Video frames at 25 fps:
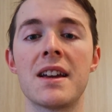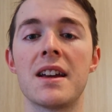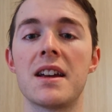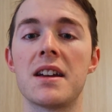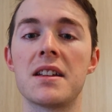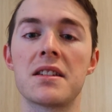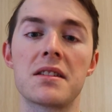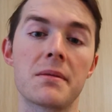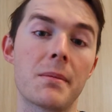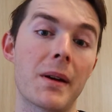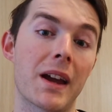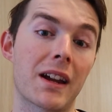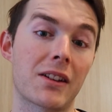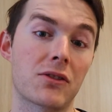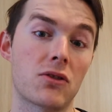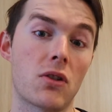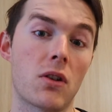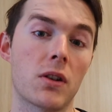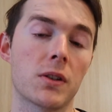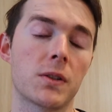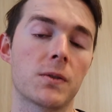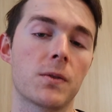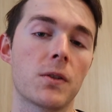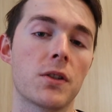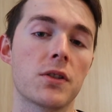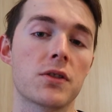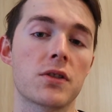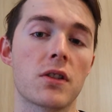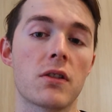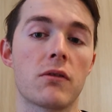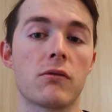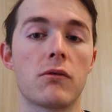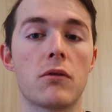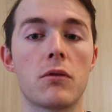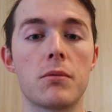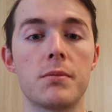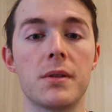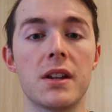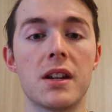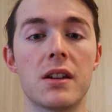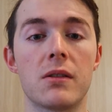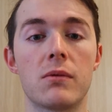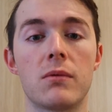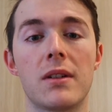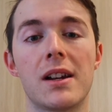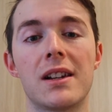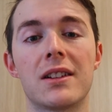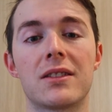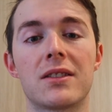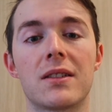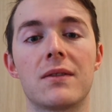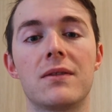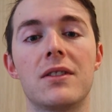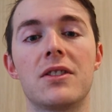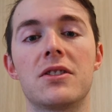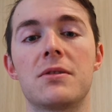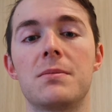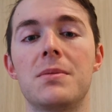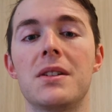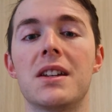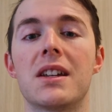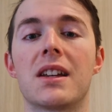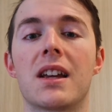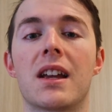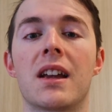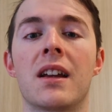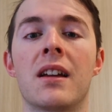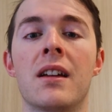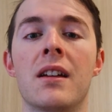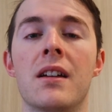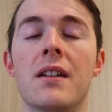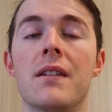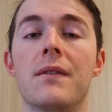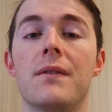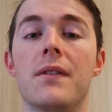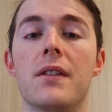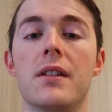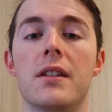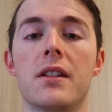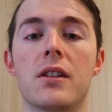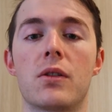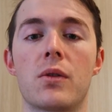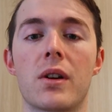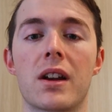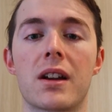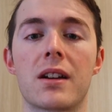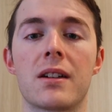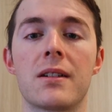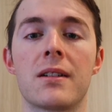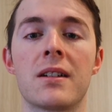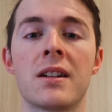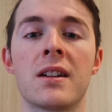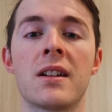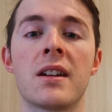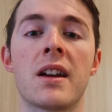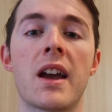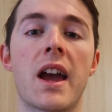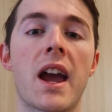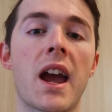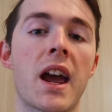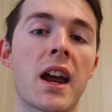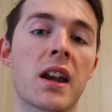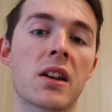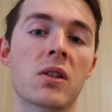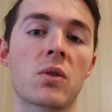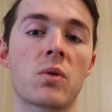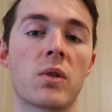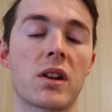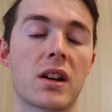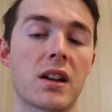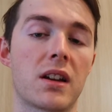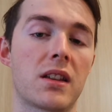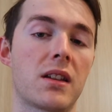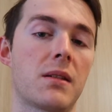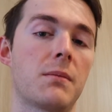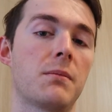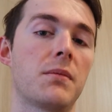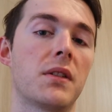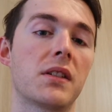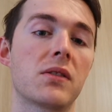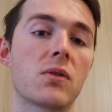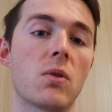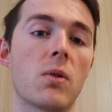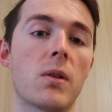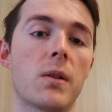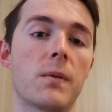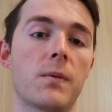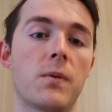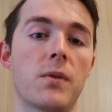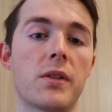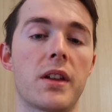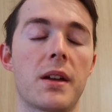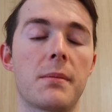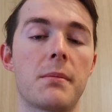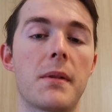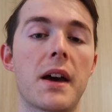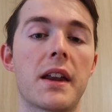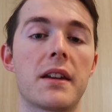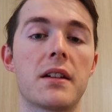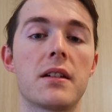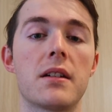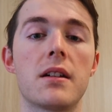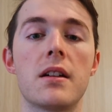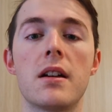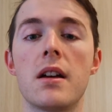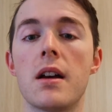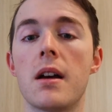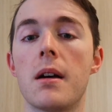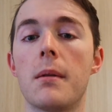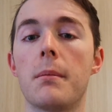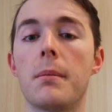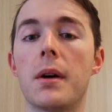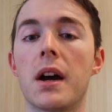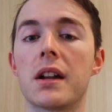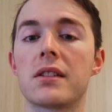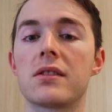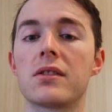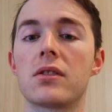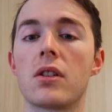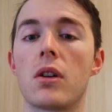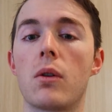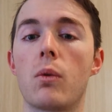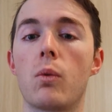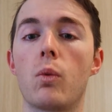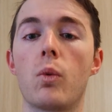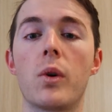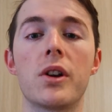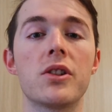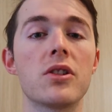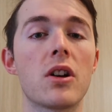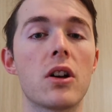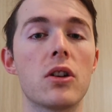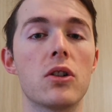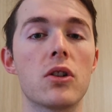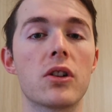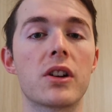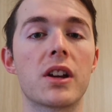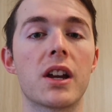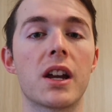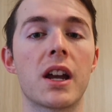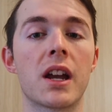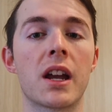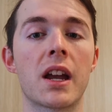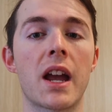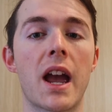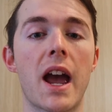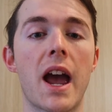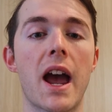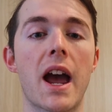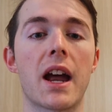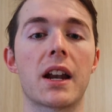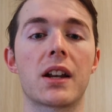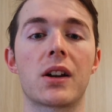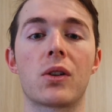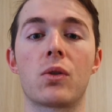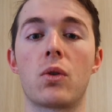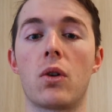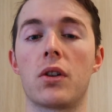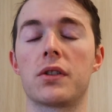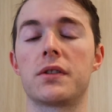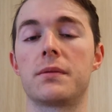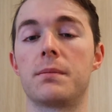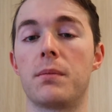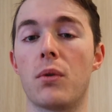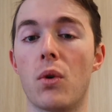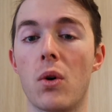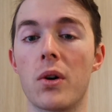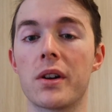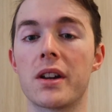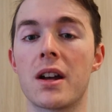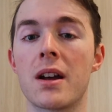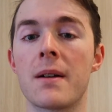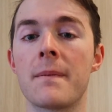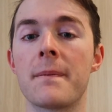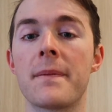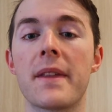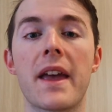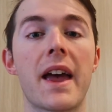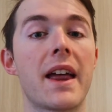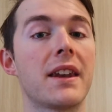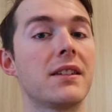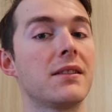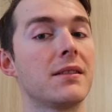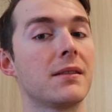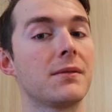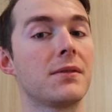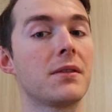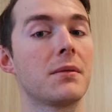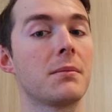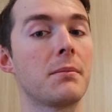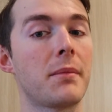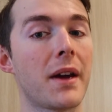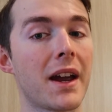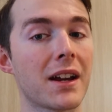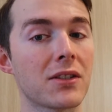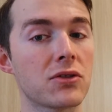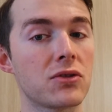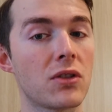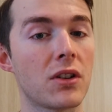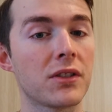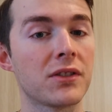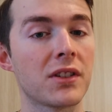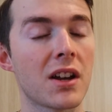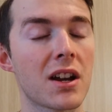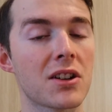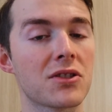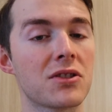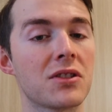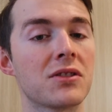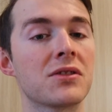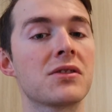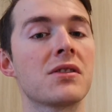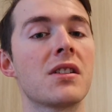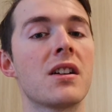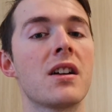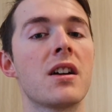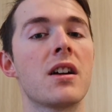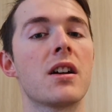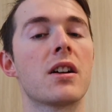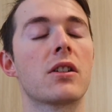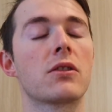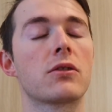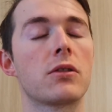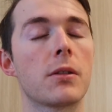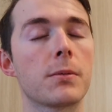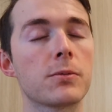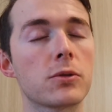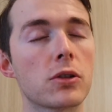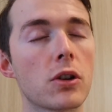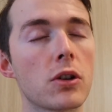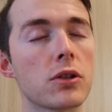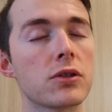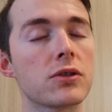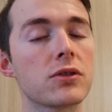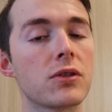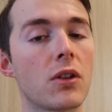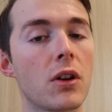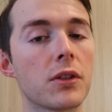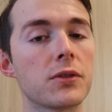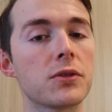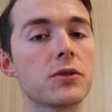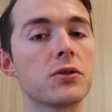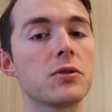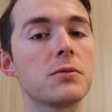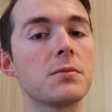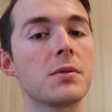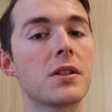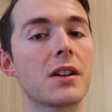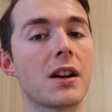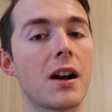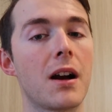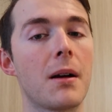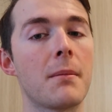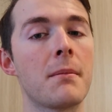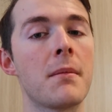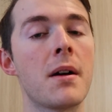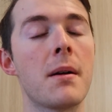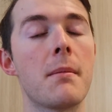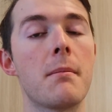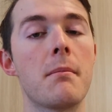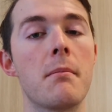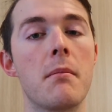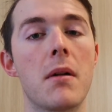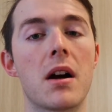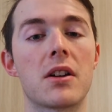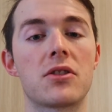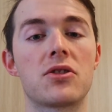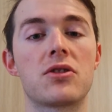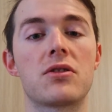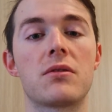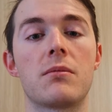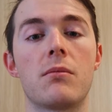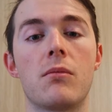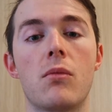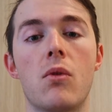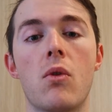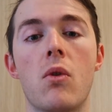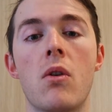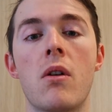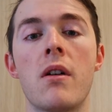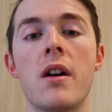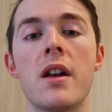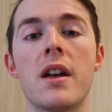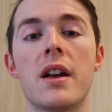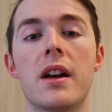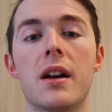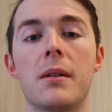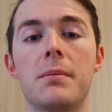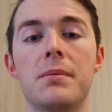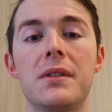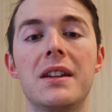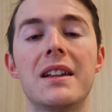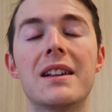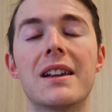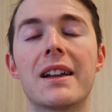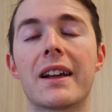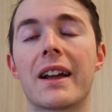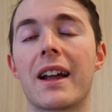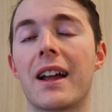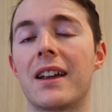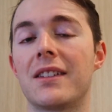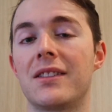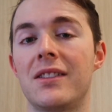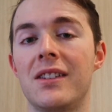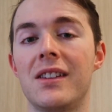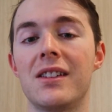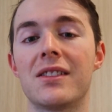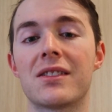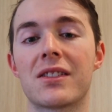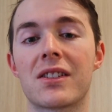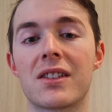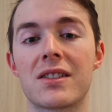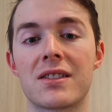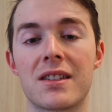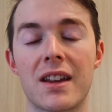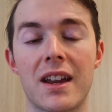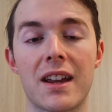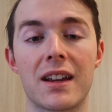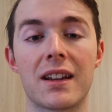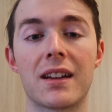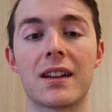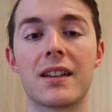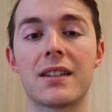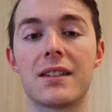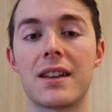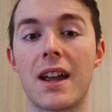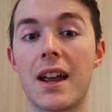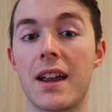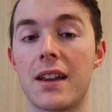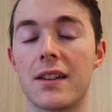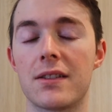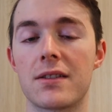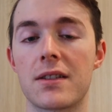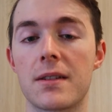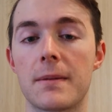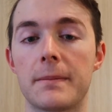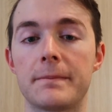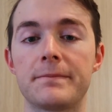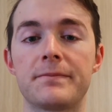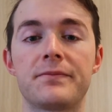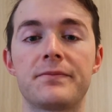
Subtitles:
Interbank transfers will be, relatively speaking, very quick and quicker than Bitcoin for that matter. But when you're looking at cross-border and different bank transactions, crypto starts to become much more appealing, as these can take days.